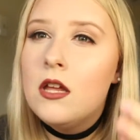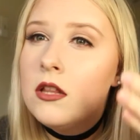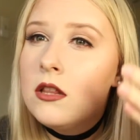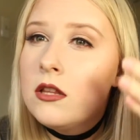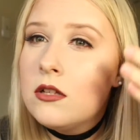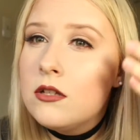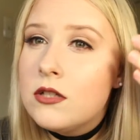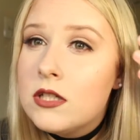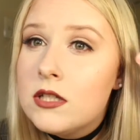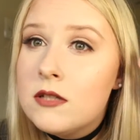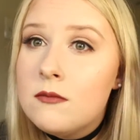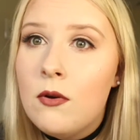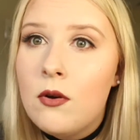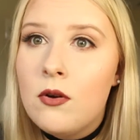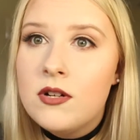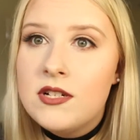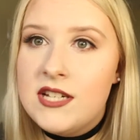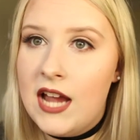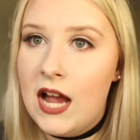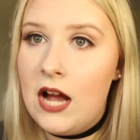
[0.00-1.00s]
little
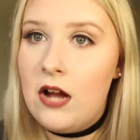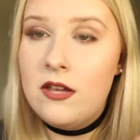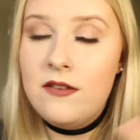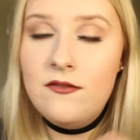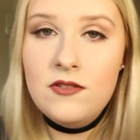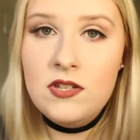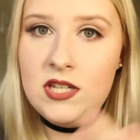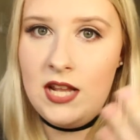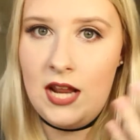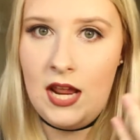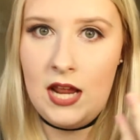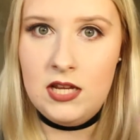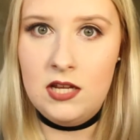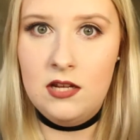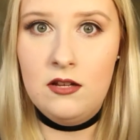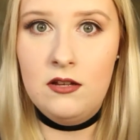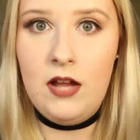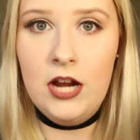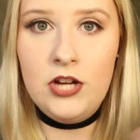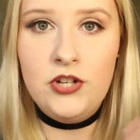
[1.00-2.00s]
smoked out. Even
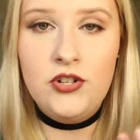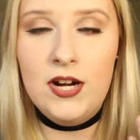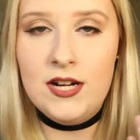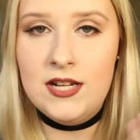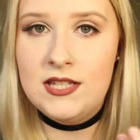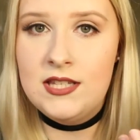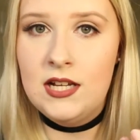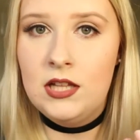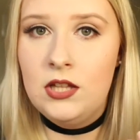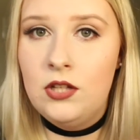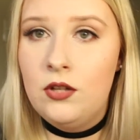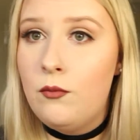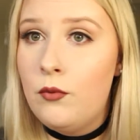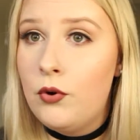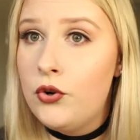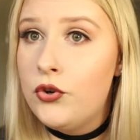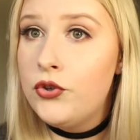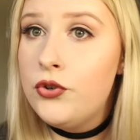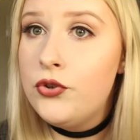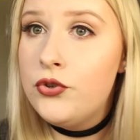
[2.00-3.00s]
today I try to stick a little
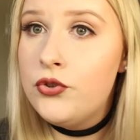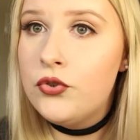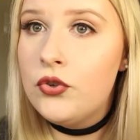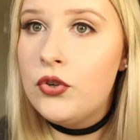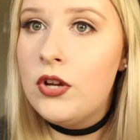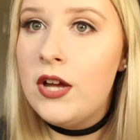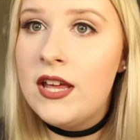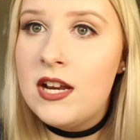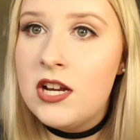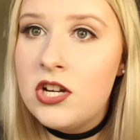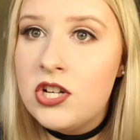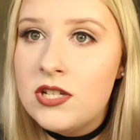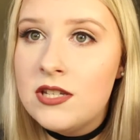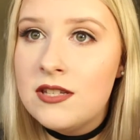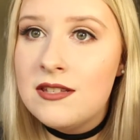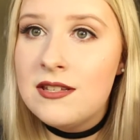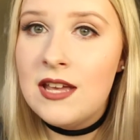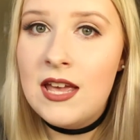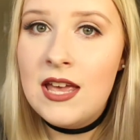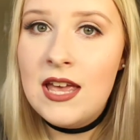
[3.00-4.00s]
more neutral, and it
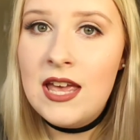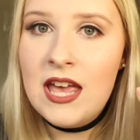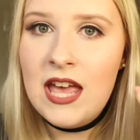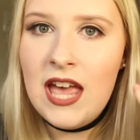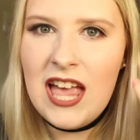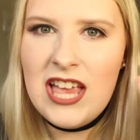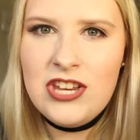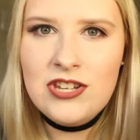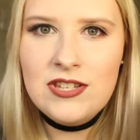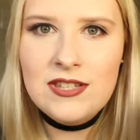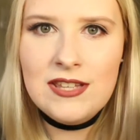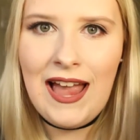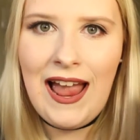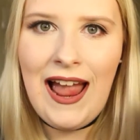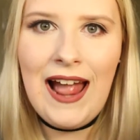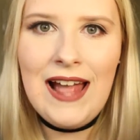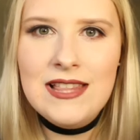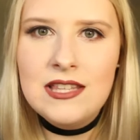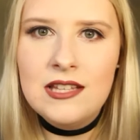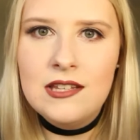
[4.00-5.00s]
just
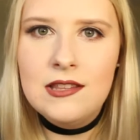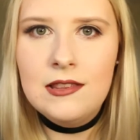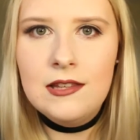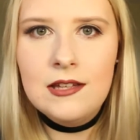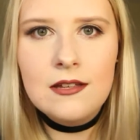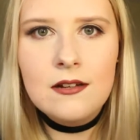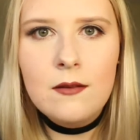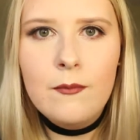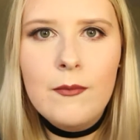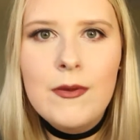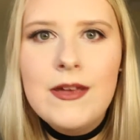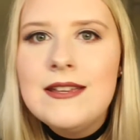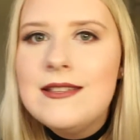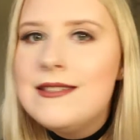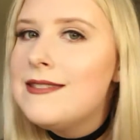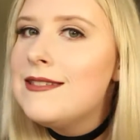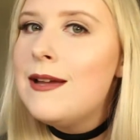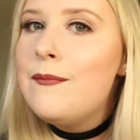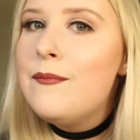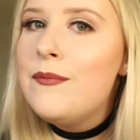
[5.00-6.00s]
adds a little bit of
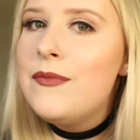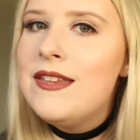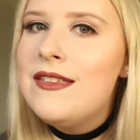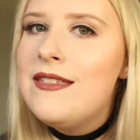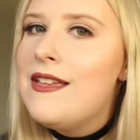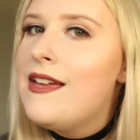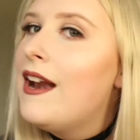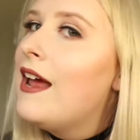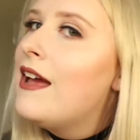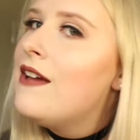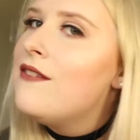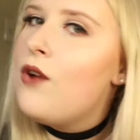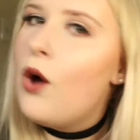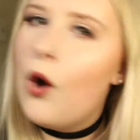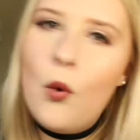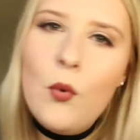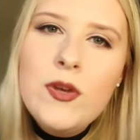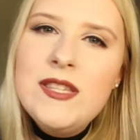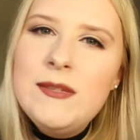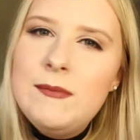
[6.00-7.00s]
something that I've
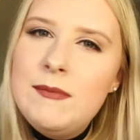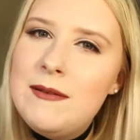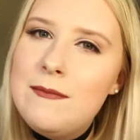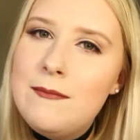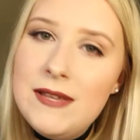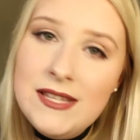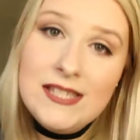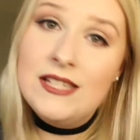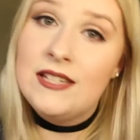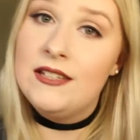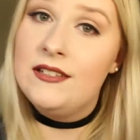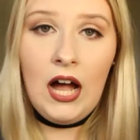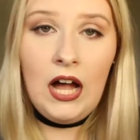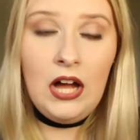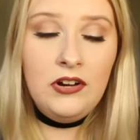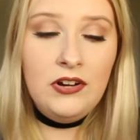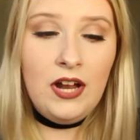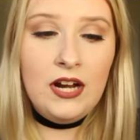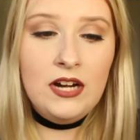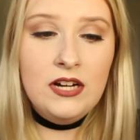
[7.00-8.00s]
always been missing.
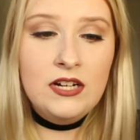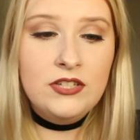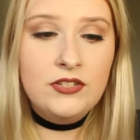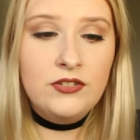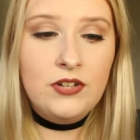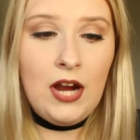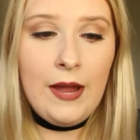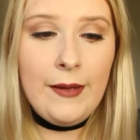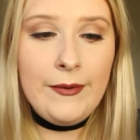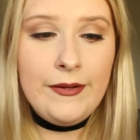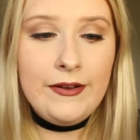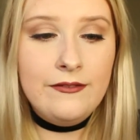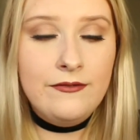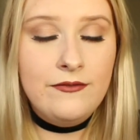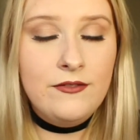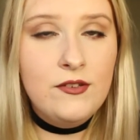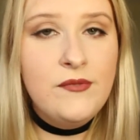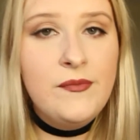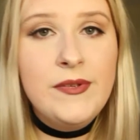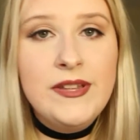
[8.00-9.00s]
I don't know how to describe it.
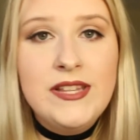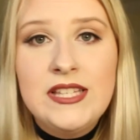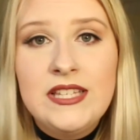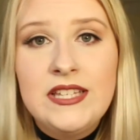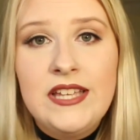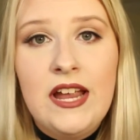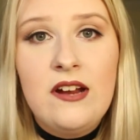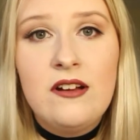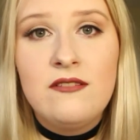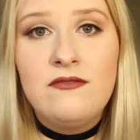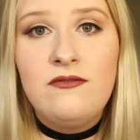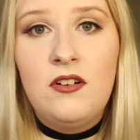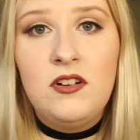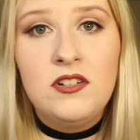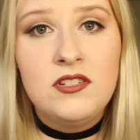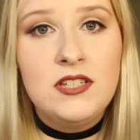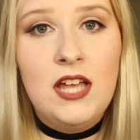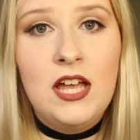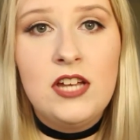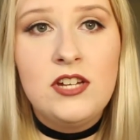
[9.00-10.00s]
If you've been scared of
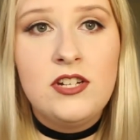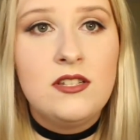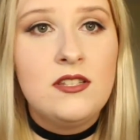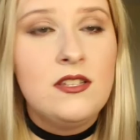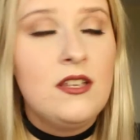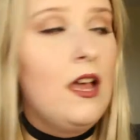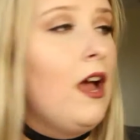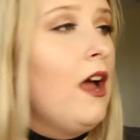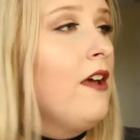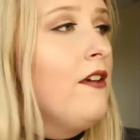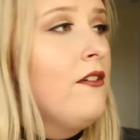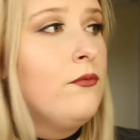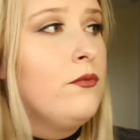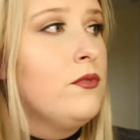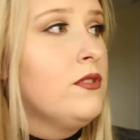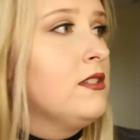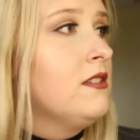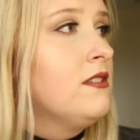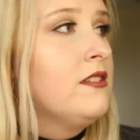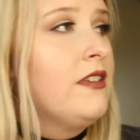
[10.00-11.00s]
false lashes, I
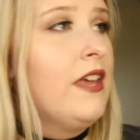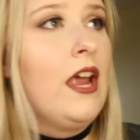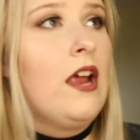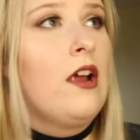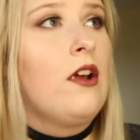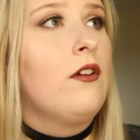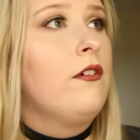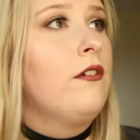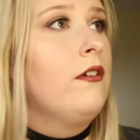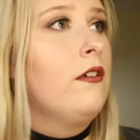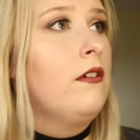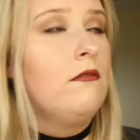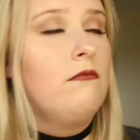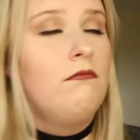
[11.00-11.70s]
was scared